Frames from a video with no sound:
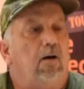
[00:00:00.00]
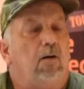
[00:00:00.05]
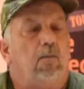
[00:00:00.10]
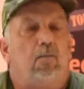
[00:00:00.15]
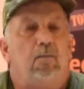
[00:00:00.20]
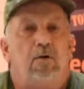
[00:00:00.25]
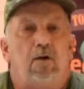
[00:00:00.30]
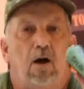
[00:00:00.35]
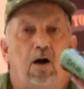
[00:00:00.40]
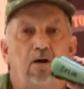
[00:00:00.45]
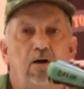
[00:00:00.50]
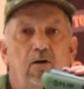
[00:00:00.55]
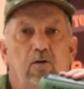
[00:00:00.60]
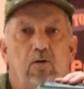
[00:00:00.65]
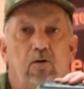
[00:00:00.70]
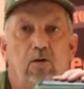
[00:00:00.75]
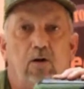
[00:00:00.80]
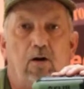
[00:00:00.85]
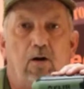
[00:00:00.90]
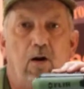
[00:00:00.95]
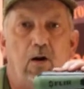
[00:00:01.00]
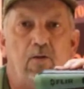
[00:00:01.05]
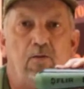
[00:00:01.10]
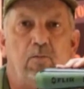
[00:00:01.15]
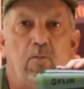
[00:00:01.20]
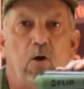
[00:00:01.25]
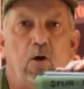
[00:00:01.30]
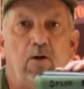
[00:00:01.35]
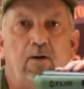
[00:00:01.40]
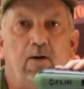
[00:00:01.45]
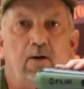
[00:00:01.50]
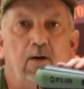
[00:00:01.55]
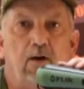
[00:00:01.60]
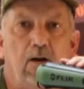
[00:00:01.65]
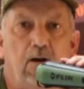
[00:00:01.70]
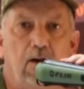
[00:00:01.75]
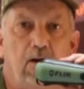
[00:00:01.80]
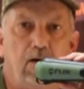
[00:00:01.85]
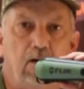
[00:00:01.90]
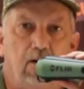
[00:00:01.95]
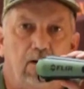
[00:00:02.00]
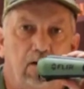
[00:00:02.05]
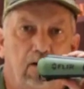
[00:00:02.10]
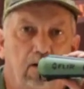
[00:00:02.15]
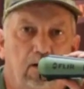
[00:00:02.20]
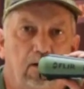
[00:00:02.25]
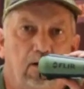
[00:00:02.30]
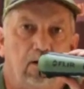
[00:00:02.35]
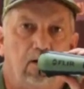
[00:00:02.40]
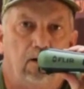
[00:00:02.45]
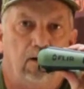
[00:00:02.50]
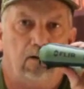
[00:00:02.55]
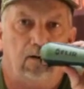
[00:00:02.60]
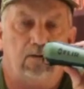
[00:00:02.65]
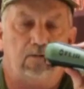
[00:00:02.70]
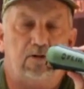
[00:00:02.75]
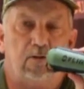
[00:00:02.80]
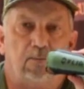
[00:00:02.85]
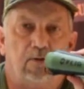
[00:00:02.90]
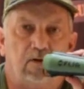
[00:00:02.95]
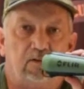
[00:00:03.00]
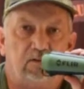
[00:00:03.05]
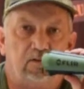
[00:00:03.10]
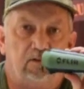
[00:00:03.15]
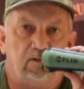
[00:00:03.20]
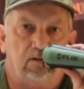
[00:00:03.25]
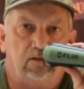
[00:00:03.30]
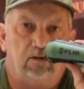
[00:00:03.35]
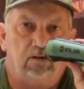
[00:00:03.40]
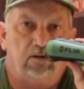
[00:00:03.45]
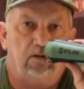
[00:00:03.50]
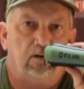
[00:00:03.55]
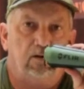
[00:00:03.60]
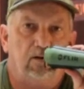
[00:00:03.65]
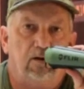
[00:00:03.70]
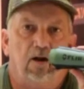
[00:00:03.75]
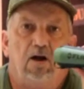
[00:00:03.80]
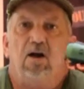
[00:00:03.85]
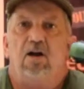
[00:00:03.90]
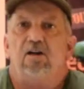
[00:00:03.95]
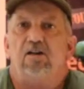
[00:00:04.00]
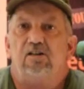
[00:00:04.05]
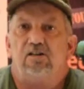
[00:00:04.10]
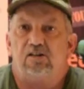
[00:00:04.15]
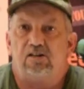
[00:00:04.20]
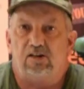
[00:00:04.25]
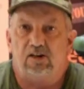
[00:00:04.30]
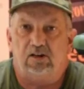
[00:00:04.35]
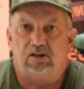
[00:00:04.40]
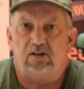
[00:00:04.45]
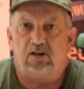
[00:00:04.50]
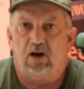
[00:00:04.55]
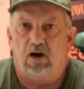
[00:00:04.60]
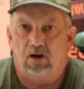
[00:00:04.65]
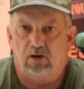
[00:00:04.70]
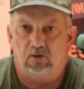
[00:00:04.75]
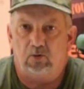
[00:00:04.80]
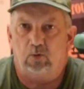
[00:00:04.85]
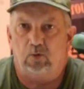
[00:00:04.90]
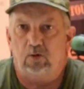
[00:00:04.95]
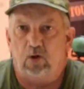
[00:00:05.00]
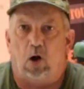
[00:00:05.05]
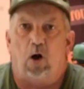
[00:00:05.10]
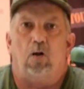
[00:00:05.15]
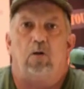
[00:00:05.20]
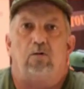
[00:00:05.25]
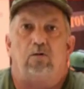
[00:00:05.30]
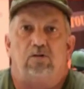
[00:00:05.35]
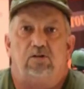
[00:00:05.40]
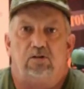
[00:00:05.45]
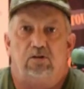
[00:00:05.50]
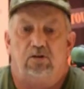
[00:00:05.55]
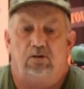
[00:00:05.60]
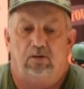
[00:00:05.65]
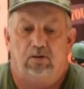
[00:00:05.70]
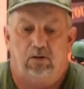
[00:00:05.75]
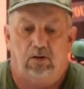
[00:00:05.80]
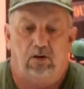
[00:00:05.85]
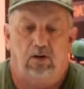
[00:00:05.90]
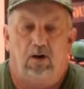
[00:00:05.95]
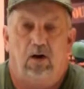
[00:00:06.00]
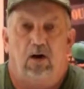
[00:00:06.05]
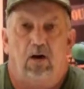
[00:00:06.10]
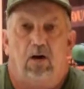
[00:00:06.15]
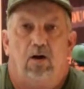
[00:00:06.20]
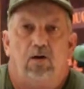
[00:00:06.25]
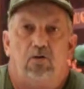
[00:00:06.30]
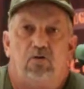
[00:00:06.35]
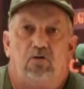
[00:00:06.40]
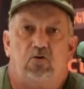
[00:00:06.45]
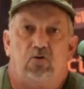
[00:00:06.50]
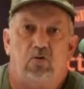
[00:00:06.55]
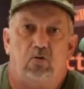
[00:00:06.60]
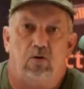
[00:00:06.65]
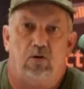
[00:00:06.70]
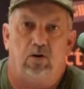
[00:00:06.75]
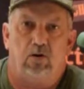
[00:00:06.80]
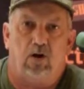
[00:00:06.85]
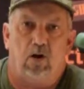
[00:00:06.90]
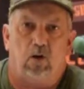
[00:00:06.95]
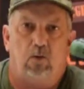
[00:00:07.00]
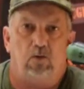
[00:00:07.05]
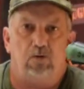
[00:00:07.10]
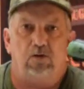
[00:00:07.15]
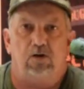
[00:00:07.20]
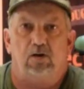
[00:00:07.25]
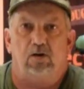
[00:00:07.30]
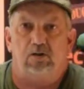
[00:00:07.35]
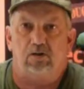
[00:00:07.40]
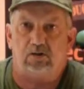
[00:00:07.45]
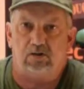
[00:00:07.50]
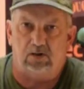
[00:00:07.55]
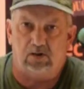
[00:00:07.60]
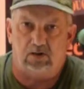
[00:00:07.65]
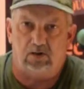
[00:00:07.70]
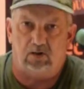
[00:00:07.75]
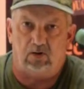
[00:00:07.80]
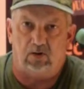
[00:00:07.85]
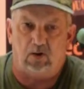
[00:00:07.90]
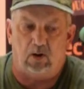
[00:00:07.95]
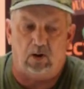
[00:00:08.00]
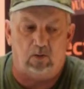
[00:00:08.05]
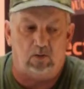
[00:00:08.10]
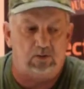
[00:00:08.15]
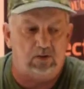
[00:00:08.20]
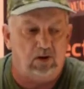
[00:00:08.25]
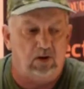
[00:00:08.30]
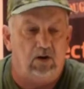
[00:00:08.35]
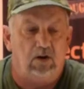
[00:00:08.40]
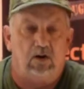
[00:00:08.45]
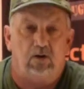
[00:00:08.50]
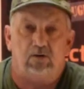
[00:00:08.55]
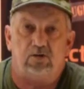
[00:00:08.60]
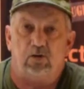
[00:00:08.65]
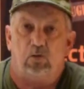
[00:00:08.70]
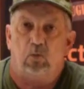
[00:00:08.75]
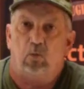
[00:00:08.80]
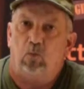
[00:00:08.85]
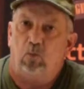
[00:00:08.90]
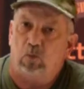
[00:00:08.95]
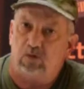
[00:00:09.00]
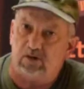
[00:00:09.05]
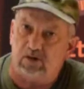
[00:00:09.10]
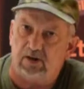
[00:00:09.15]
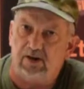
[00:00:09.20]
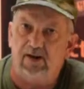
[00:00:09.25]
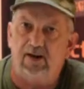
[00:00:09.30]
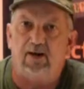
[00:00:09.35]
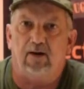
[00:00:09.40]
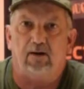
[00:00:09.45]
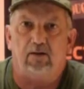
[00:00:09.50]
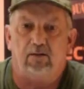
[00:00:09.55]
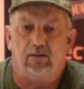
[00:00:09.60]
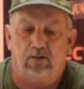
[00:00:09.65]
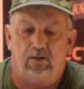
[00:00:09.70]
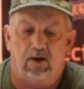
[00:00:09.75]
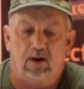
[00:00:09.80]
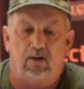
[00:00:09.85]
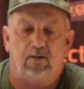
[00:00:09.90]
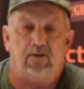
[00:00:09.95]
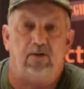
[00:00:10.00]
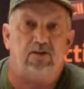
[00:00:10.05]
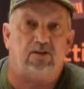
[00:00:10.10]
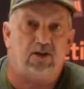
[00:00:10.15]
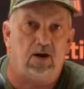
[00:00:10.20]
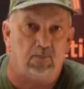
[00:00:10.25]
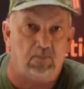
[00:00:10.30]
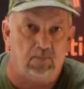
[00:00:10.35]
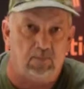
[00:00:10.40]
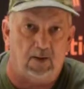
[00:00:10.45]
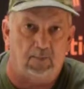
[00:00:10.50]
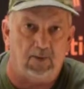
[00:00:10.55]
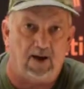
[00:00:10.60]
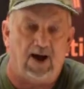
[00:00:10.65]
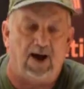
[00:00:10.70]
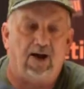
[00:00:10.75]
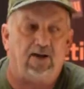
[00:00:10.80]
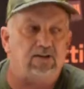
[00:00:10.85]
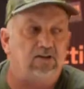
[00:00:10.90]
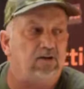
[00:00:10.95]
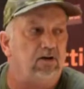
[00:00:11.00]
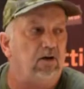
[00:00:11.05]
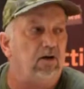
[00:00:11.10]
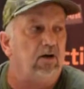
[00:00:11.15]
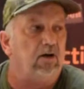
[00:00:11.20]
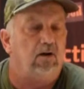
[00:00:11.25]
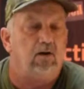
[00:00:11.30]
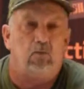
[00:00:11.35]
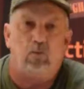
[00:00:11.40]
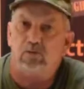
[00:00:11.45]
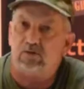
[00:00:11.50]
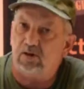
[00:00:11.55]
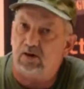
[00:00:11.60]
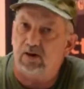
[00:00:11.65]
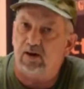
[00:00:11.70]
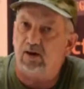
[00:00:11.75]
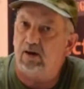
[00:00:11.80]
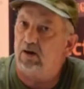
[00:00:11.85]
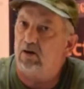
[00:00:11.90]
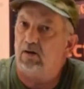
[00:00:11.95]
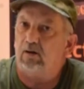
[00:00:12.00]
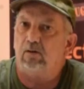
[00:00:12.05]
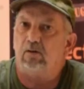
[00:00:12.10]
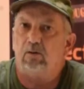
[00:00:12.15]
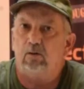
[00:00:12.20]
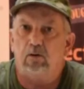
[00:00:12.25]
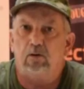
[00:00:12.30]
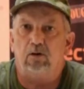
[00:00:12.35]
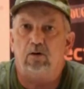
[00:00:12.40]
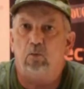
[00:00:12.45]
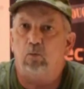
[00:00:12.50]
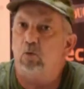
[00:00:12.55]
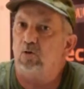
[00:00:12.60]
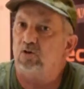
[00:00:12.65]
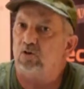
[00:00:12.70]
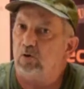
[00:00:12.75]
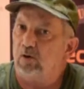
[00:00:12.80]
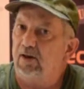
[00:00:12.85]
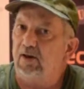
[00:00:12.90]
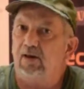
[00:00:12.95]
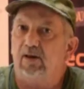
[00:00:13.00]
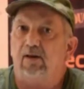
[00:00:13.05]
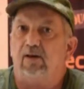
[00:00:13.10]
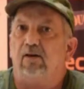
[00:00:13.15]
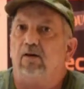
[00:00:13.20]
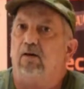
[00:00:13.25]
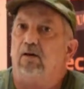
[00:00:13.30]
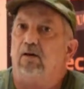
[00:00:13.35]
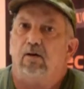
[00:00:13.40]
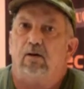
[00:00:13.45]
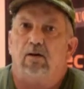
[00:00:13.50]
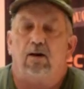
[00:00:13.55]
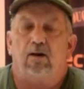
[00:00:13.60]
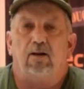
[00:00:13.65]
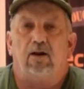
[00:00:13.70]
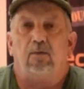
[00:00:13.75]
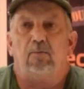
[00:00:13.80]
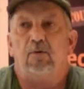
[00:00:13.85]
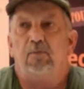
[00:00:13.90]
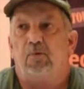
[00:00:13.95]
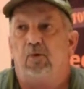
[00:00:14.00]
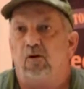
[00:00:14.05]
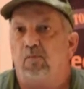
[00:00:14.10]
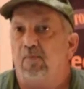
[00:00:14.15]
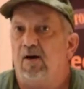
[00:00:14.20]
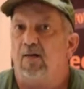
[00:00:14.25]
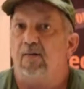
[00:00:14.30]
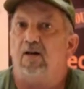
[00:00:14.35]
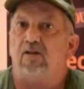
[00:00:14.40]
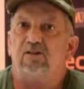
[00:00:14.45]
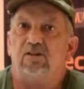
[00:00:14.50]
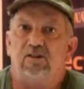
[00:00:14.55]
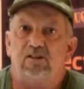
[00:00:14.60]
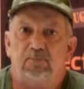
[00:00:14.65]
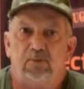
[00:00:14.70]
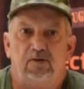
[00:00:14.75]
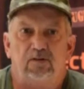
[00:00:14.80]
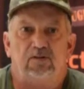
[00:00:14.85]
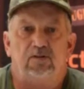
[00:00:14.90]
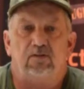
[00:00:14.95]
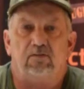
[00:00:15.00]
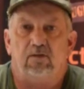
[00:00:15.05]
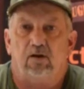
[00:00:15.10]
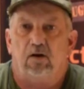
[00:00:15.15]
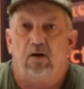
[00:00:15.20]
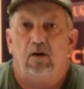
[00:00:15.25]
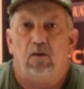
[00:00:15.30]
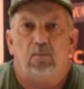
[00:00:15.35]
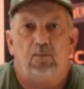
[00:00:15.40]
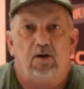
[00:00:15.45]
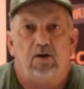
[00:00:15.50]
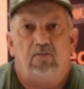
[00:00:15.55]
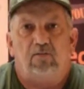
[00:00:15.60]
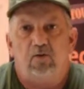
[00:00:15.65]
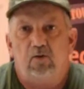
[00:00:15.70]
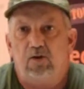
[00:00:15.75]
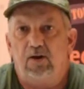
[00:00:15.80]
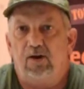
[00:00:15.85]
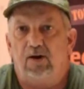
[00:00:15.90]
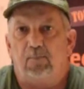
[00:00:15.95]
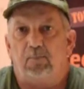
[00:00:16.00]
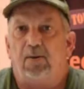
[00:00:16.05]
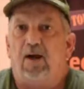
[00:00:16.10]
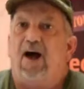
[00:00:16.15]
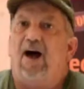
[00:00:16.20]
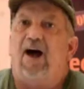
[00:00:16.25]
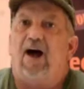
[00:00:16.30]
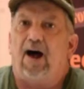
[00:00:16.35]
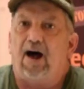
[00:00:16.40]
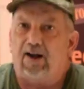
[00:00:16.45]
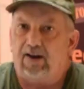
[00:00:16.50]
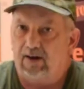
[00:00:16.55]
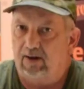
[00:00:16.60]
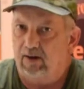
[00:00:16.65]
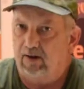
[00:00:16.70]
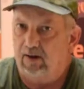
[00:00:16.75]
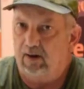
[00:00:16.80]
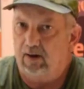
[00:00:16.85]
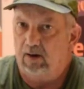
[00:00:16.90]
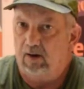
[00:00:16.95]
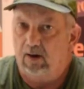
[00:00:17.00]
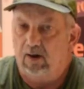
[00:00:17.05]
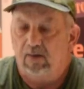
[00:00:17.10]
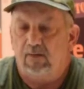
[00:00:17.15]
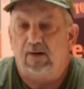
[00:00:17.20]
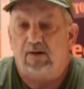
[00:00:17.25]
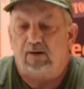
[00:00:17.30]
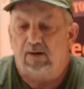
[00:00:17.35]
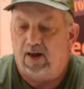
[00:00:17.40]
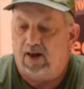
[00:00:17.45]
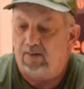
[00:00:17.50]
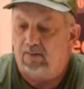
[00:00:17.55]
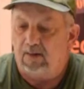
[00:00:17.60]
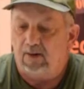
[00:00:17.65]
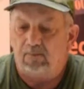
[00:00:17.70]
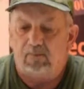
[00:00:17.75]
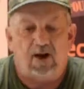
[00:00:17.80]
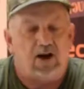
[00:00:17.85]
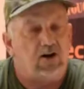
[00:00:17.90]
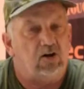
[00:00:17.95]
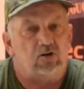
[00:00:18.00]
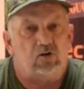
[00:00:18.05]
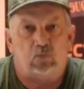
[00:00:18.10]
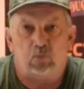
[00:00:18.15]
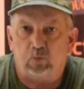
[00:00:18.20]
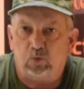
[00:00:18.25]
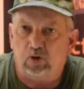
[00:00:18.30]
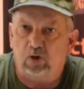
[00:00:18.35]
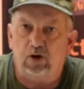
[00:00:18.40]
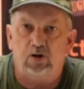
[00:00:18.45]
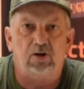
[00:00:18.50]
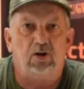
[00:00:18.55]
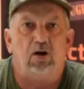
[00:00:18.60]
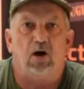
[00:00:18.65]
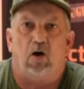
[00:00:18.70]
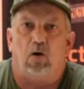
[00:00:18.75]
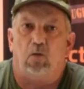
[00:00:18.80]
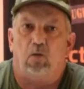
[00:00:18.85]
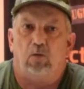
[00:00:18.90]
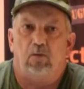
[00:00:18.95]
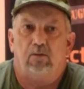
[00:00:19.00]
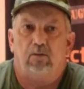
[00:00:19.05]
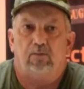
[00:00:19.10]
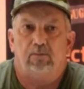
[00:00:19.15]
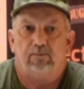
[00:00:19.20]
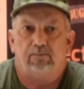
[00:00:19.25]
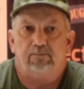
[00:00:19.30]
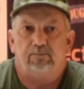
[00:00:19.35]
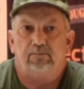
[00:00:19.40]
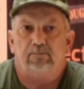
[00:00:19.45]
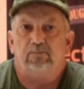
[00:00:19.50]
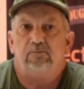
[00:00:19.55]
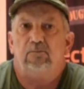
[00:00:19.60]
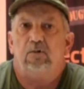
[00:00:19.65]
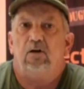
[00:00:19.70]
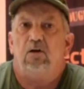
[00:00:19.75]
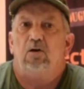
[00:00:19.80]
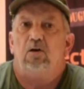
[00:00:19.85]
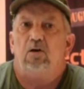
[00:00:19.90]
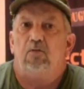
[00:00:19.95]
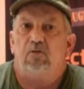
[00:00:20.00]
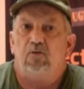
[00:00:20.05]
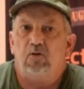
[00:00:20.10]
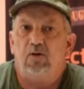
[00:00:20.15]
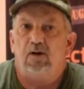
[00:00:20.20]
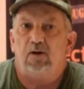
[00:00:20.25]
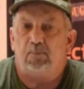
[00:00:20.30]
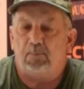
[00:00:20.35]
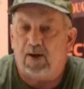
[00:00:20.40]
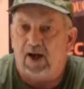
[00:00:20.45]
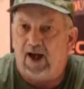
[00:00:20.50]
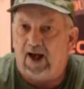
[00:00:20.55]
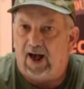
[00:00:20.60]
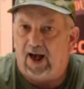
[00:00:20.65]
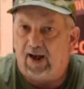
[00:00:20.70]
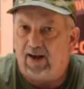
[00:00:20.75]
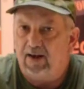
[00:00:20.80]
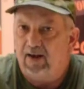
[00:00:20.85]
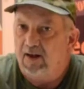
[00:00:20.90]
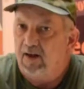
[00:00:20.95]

monocular on the market. It's how much? $600. $200, $600. So once again, now these come in my packs. Once again, look at what you're getting. A lot of people, oh man, that's expensive. But if you get a pack that is good to go, if you get a pack